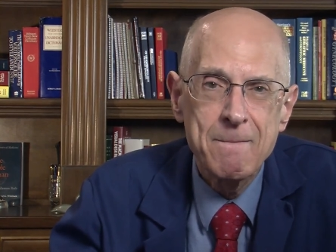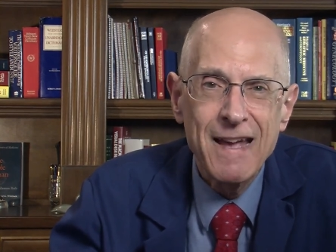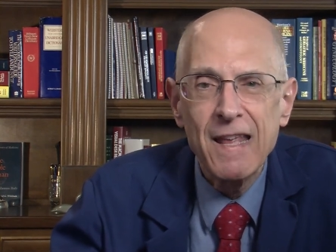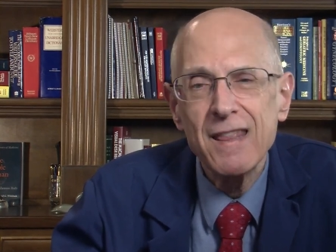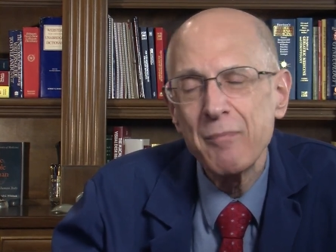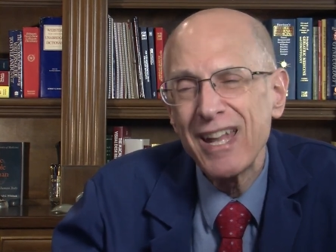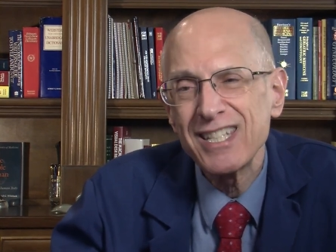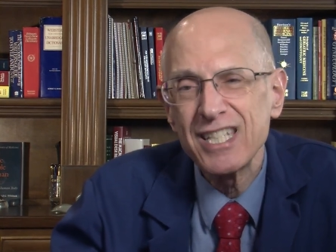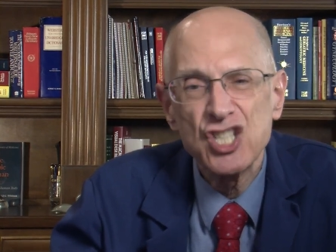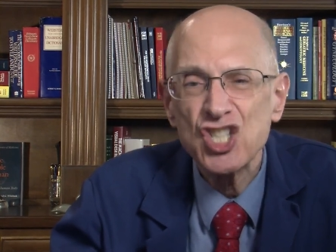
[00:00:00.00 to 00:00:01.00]
and then the
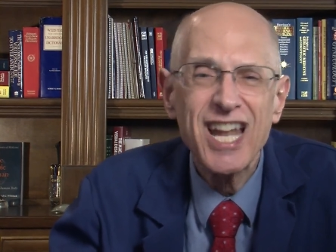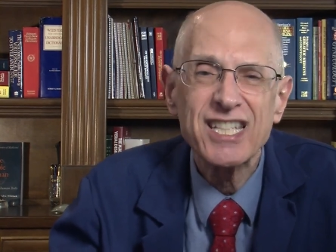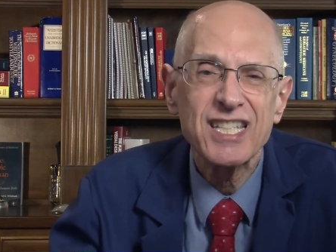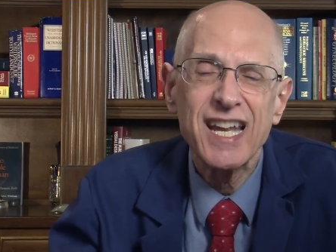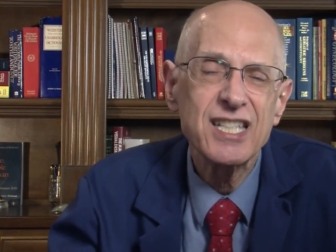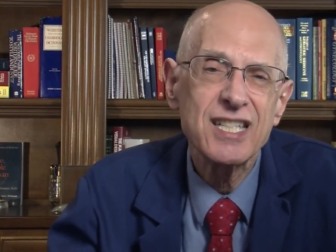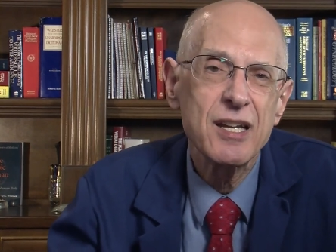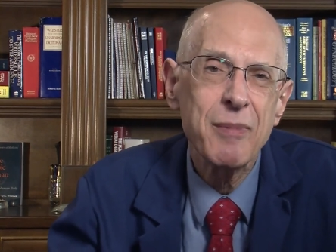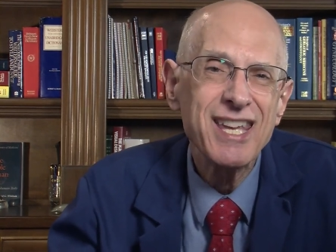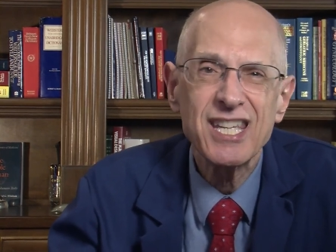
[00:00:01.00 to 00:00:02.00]
medicine just has a tendency
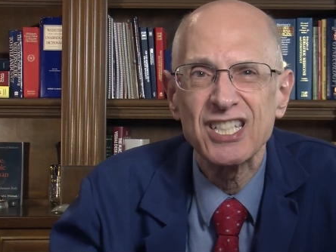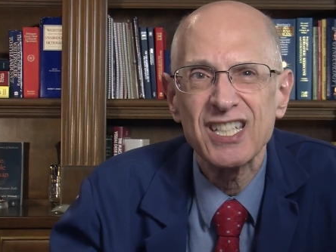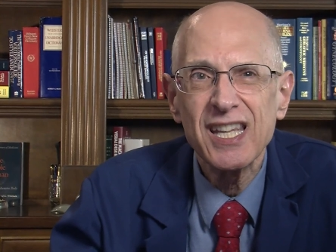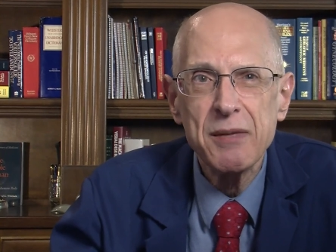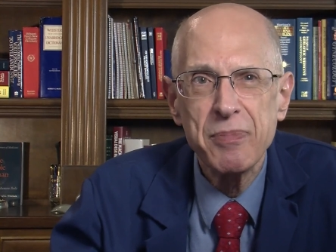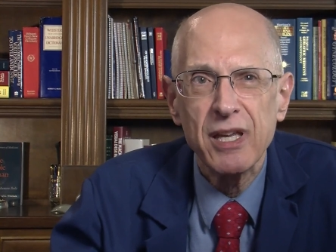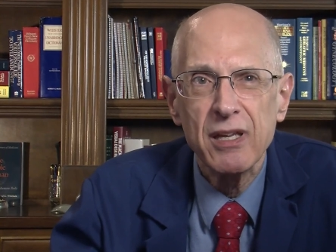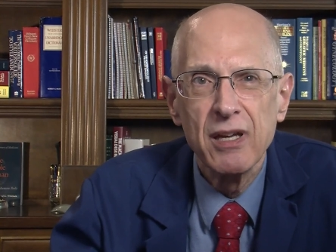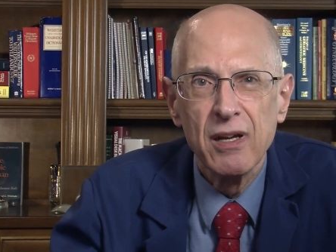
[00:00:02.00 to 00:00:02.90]
to make you sleepy.